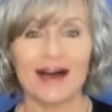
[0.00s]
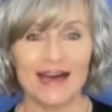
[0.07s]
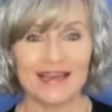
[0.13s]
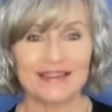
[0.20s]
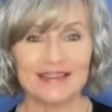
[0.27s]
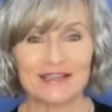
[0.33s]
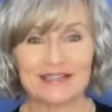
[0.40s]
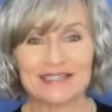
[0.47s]

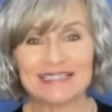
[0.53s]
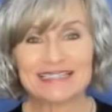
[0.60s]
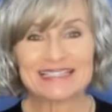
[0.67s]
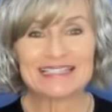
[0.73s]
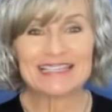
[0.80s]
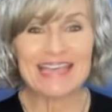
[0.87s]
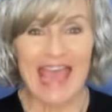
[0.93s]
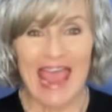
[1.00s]
Hi there,
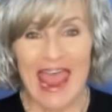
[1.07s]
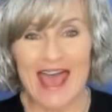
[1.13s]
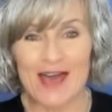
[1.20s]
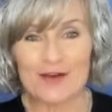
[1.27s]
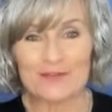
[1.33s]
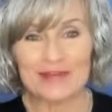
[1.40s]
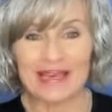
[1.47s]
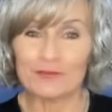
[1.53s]
it's
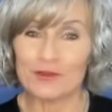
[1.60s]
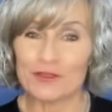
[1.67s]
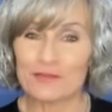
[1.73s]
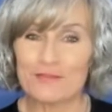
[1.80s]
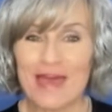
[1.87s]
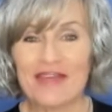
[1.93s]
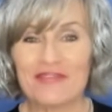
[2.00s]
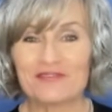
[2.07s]
Gab with
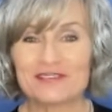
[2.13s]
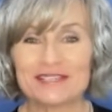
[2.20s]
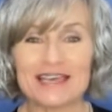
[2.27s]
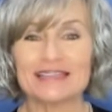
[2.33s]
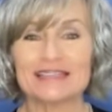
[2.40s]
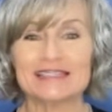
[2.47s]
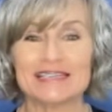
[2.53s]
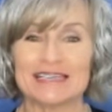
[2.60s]
Math
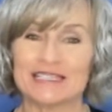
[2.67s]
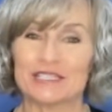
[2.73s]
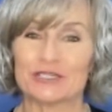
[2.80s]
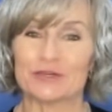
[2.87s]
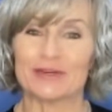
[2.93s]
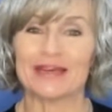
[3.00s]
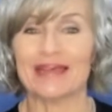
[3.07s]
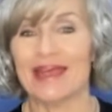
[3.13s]
Science
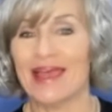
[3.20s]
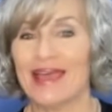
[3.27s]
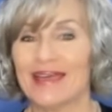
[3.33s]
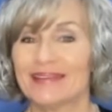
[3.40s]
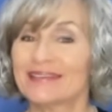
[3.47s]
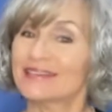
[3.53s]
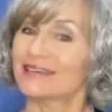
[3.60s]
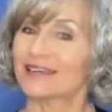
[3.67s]
History,
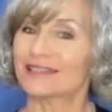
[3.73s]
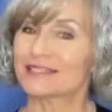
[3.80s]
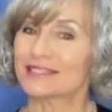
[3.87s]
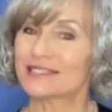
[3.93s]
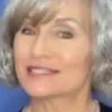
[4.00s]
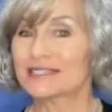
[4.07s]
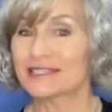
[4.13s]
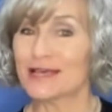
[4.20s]
and
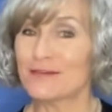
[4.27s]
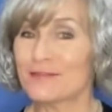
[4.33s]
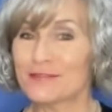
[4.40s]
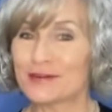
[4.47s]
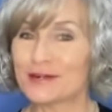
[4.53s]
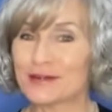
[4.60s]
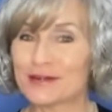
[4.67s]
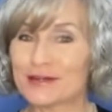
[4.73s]
it's
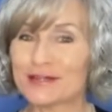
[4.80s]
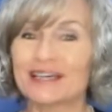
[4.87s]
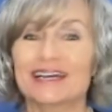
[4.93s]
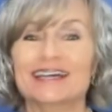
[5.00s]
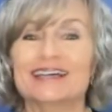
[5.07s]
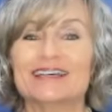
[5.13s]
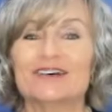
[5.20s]
December.